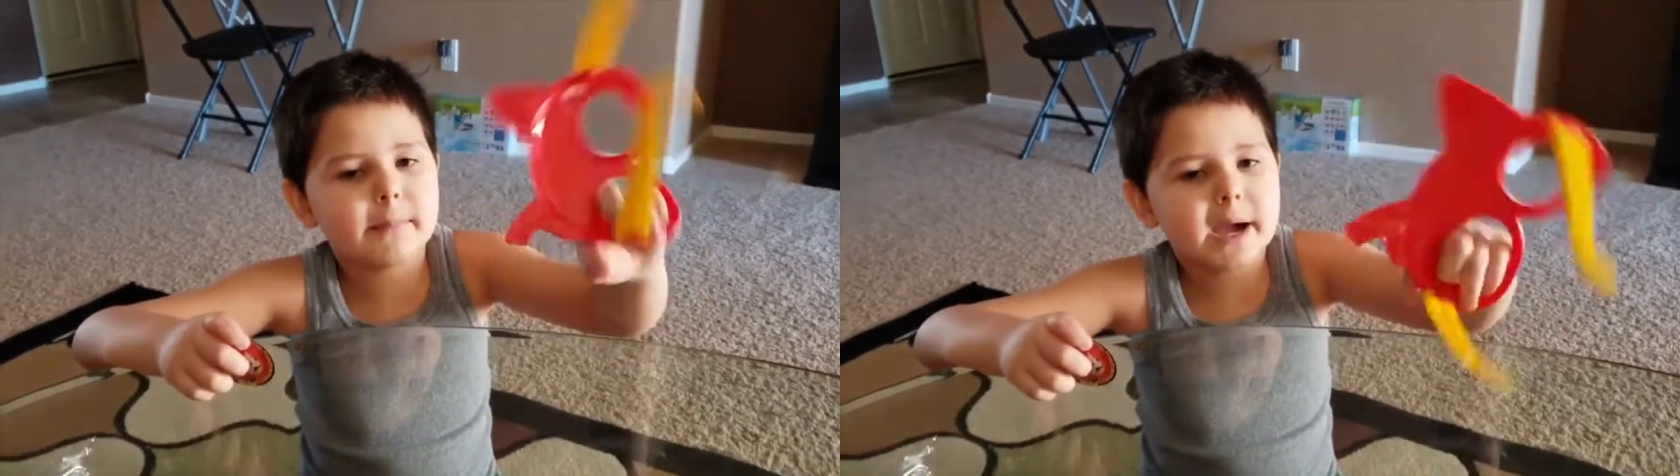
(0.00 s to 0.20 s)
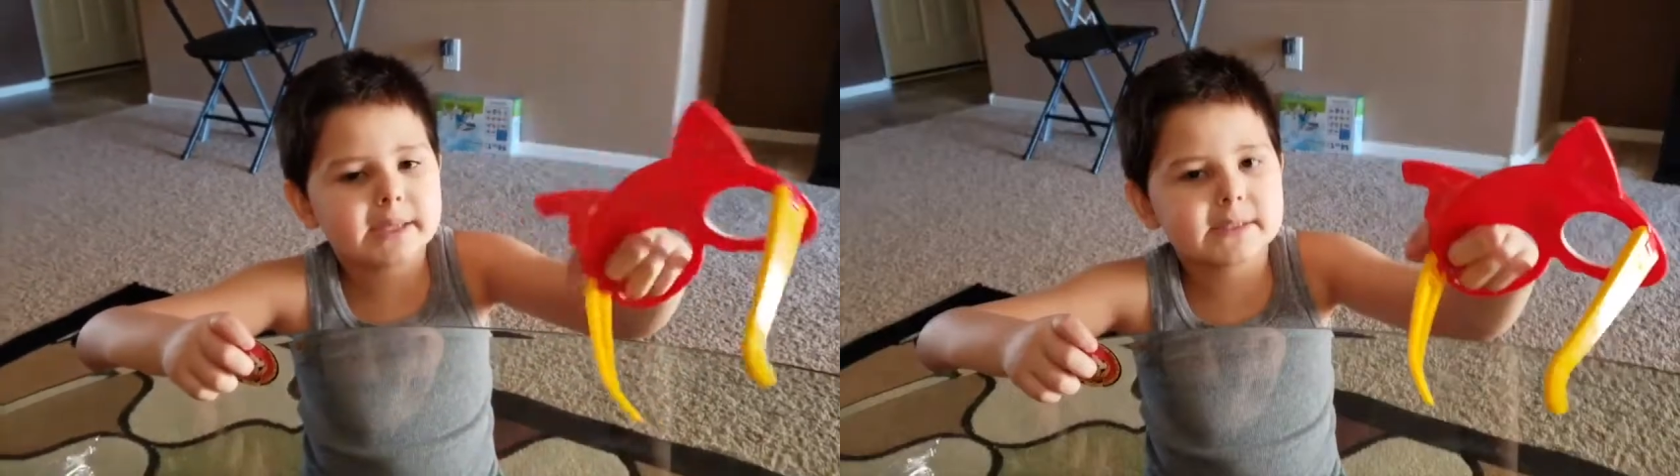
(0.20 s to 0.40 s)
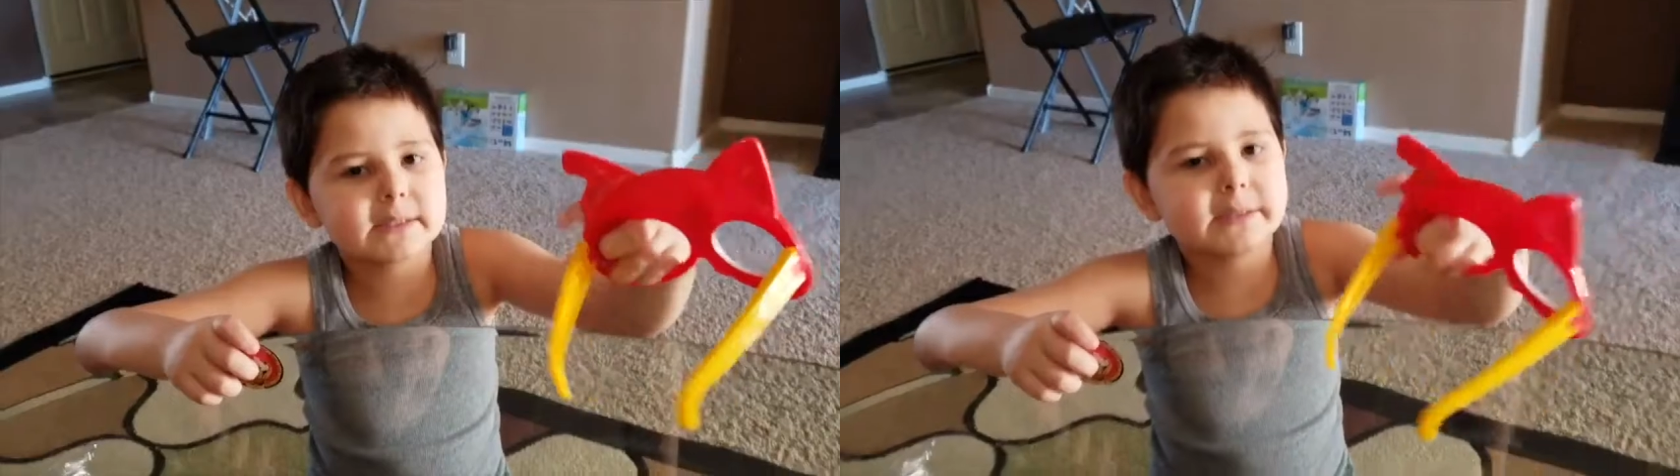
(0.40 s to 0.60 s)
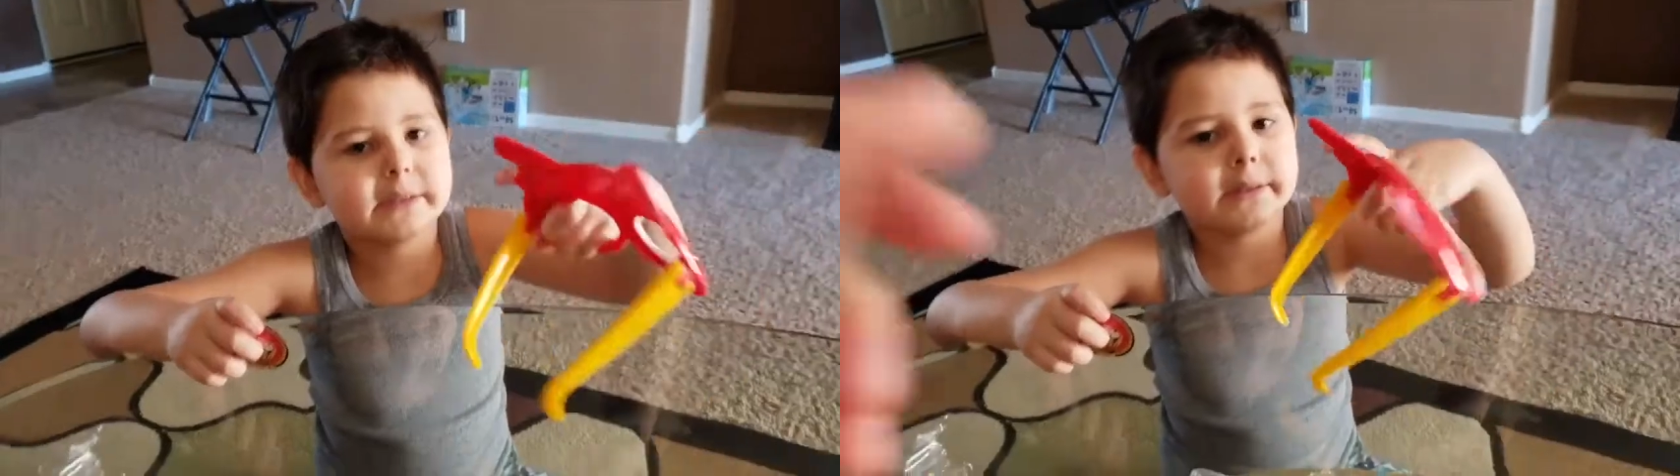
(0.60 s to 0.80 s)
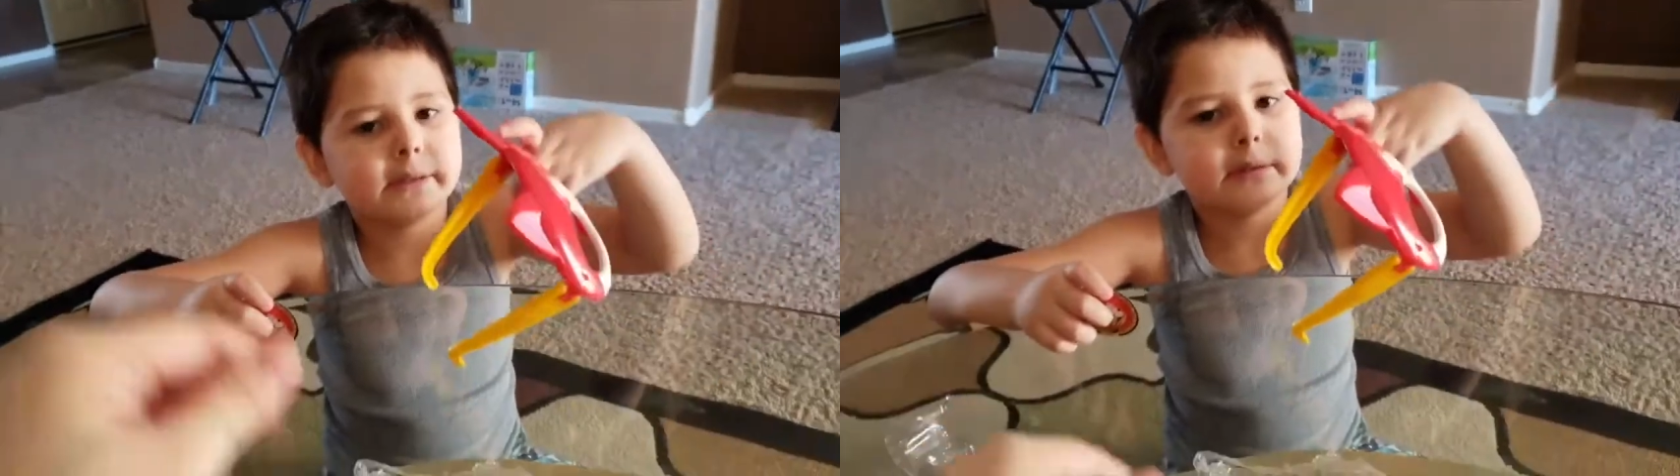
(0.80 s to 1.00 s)
mask.
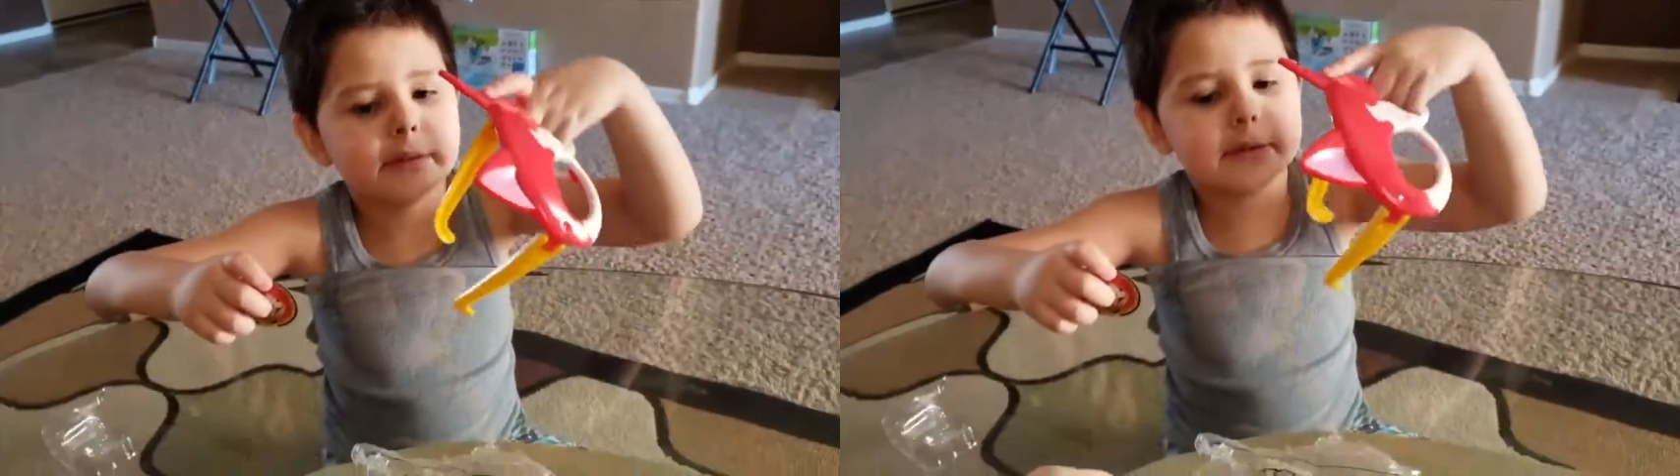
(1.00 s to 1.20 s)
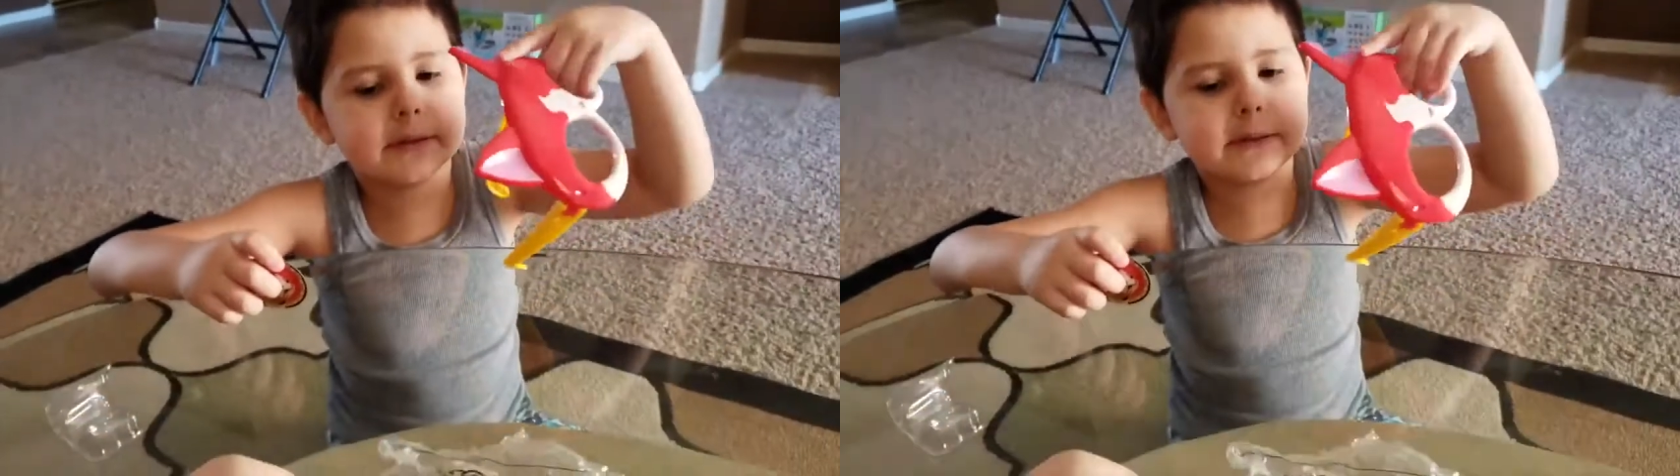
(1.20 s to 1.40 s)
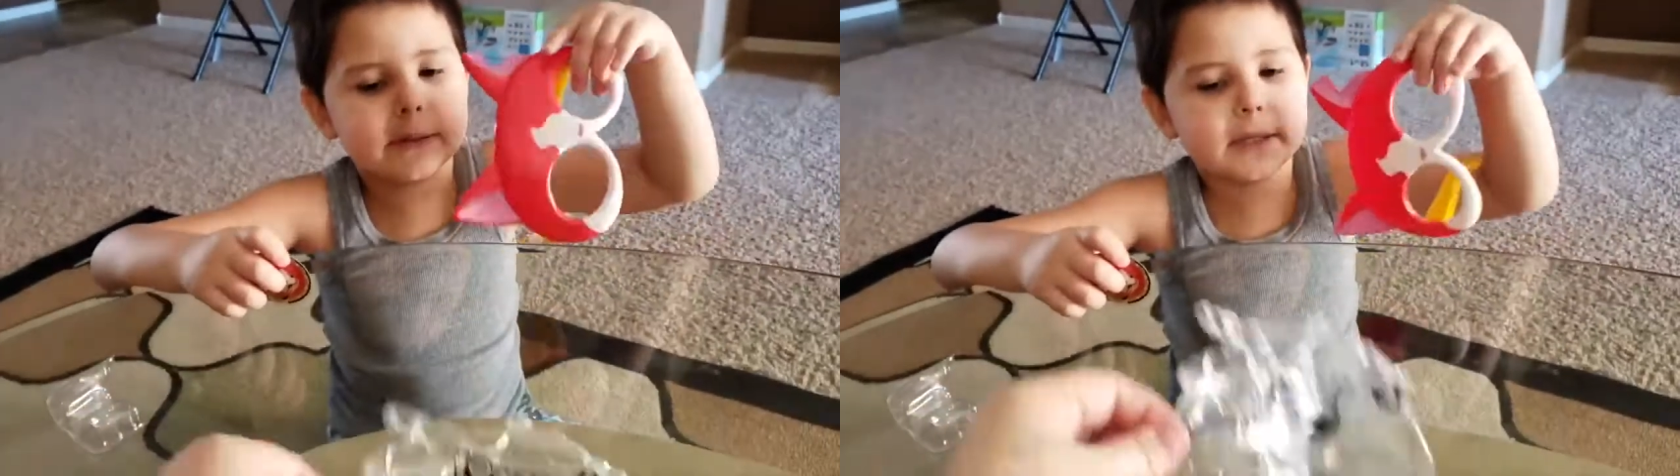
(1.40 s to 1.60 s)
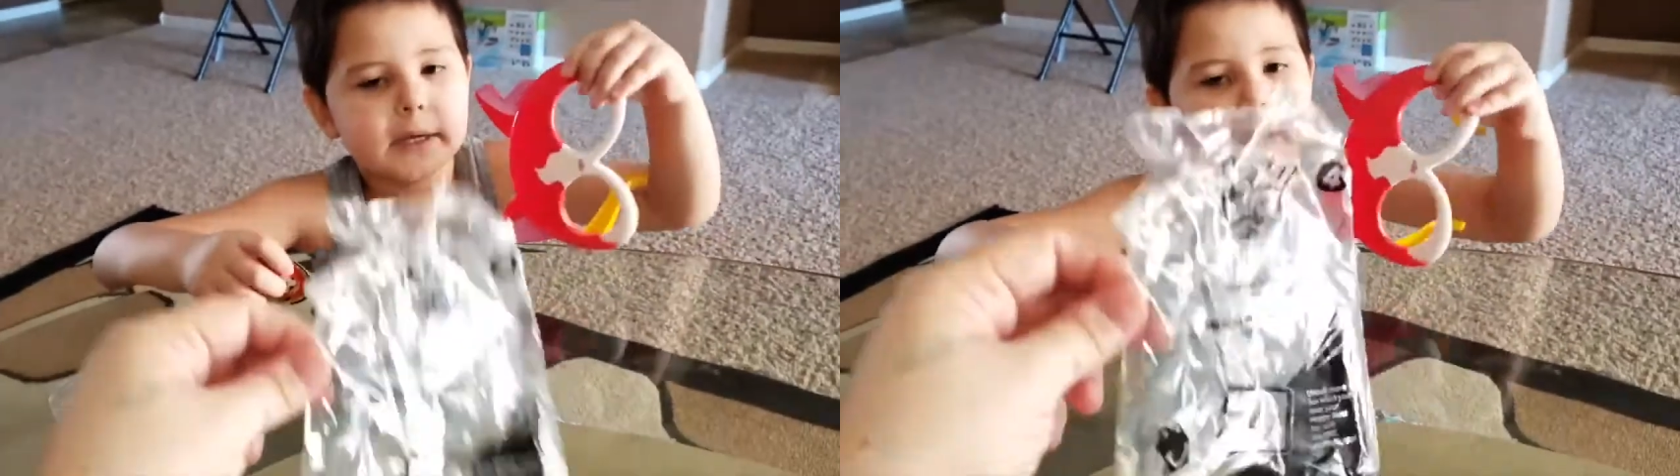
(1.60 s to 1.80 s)
You see